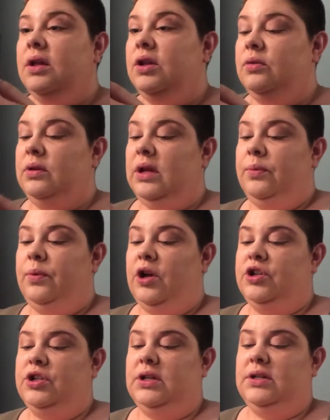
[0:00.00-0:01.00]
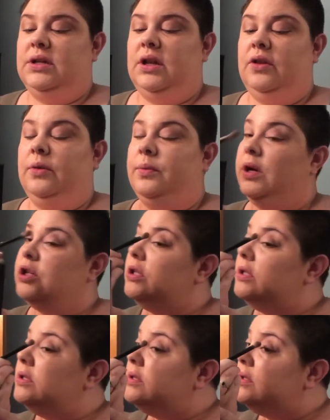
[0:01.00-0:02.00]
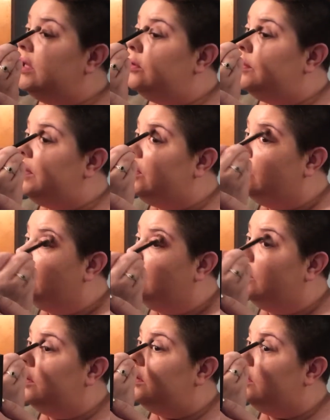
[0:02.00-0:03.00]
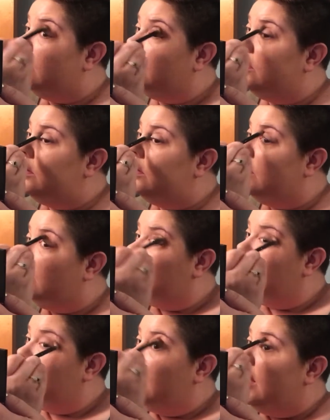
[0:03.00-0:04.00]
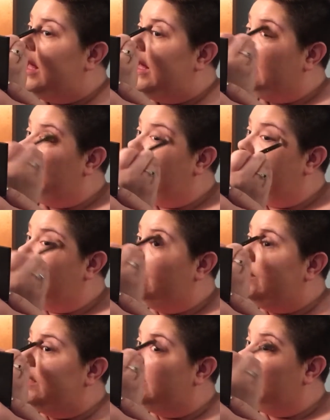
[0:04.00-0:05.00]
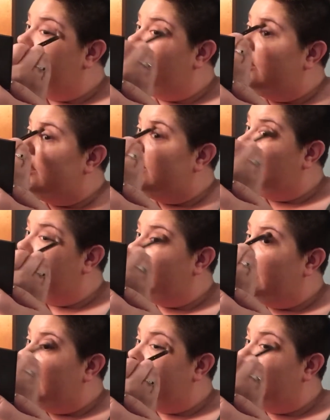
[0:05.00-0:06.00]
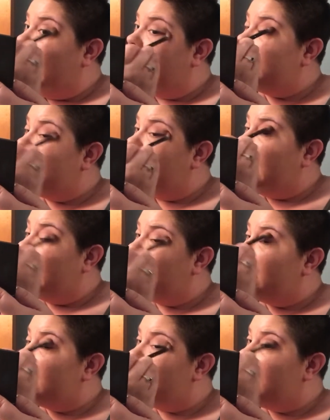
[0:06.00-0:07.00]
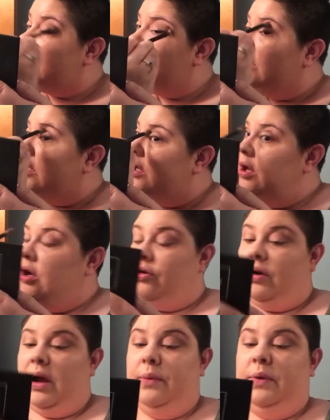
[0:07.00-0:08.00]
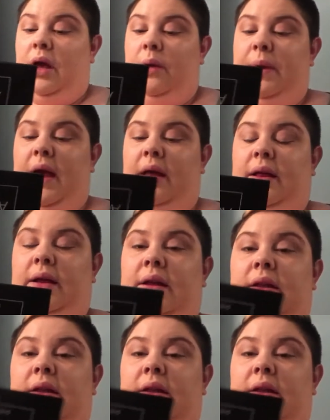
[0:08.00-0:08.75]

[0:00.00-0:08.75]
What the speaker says: Younique brushes and other brushes. That would be cool. I am literally running out the house and I just grabbed a palette.